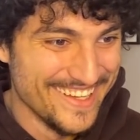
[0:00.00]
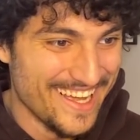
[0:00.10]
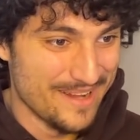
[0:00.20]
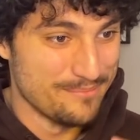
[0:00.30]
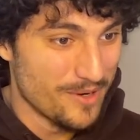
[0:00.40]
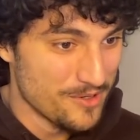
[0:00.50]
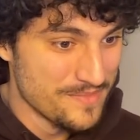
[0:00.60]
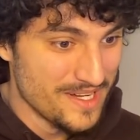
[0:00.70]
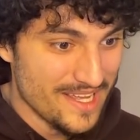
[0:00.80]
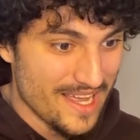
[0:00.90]
And boom.
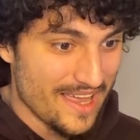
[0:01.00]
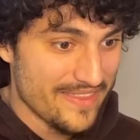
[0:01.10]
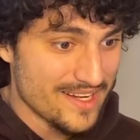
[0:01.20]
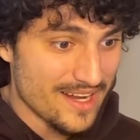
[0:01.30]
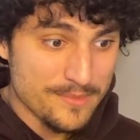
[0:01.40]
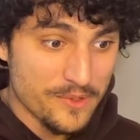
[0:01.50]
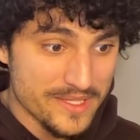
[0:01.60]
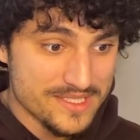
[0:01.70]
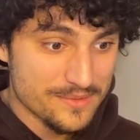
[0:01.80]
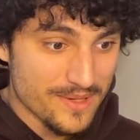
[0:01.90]
And then I'm going
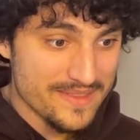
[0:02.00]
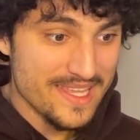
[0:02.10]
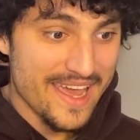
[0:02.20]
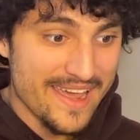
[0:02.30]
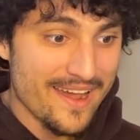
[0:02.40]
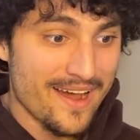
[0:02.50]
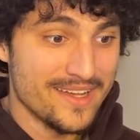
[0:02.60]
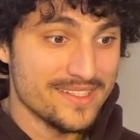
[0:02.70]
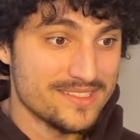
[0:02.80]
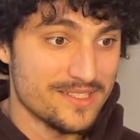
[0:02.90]
to run the AI.
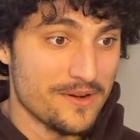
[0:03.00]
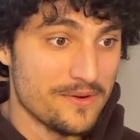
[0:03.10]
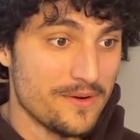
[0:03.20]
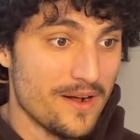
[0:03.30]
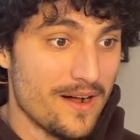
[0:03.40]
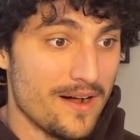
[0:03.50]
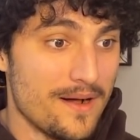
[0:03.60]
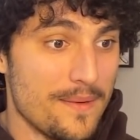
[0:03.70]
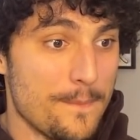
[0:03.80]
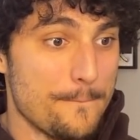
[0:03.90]
So
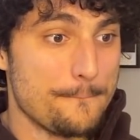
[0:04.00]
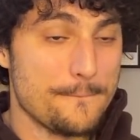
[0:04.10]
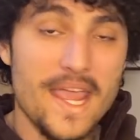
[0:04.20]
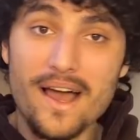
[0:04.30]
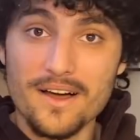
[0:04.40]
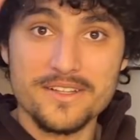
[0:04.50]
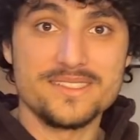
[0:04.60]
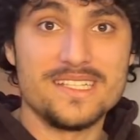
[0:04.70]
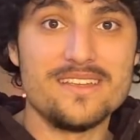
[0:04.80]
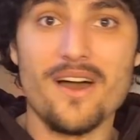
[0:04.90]
yeah, I'll
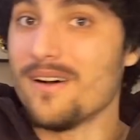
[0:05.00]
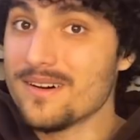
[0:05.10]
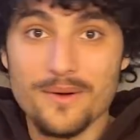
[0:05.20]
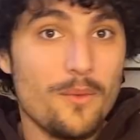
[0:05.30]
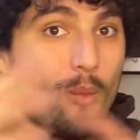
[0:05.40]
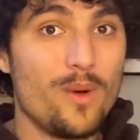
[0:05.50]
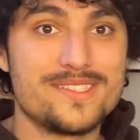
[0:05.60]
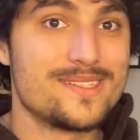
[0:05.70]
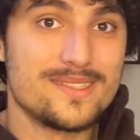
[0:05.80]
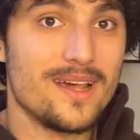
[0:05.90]
see y'all once
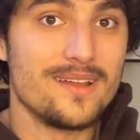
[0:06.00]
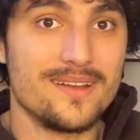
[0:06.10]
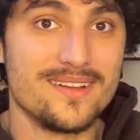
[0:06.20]
it's done.